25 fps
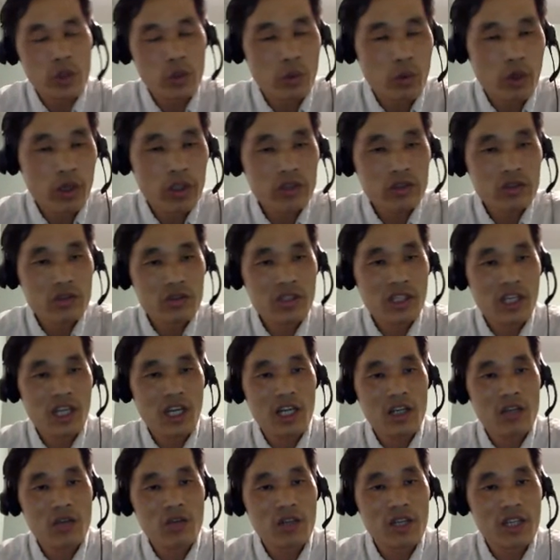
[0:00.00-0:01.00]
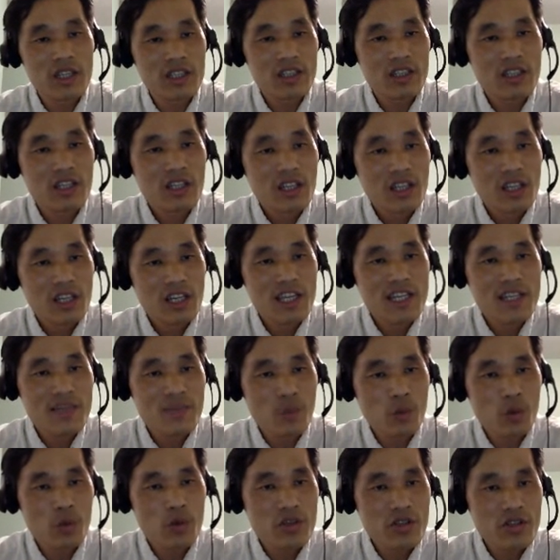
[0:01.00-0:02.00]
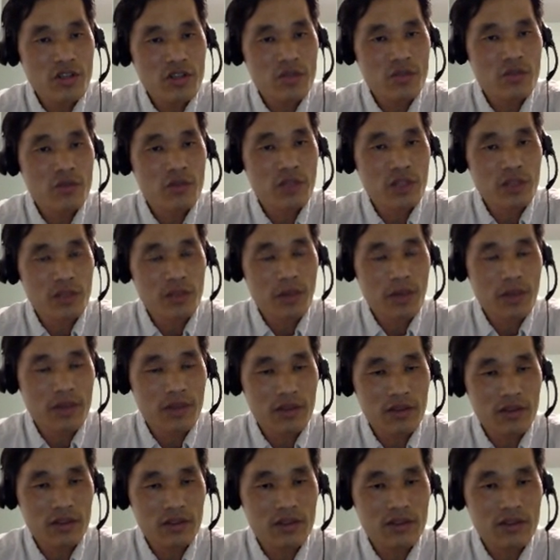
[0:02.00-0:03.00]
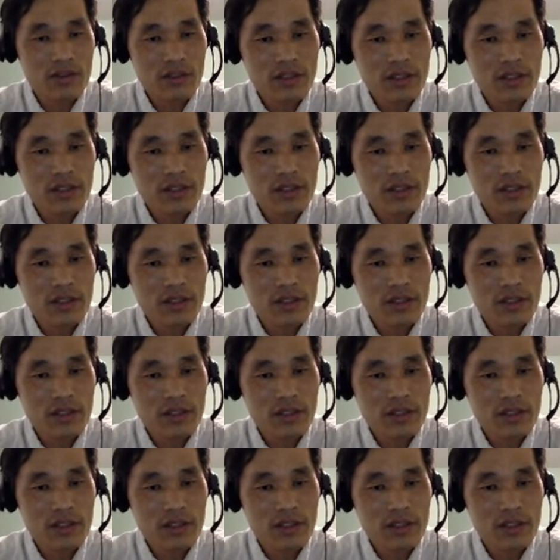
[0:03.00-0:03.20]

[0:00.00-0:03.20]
want to calculate exponential smoothing method.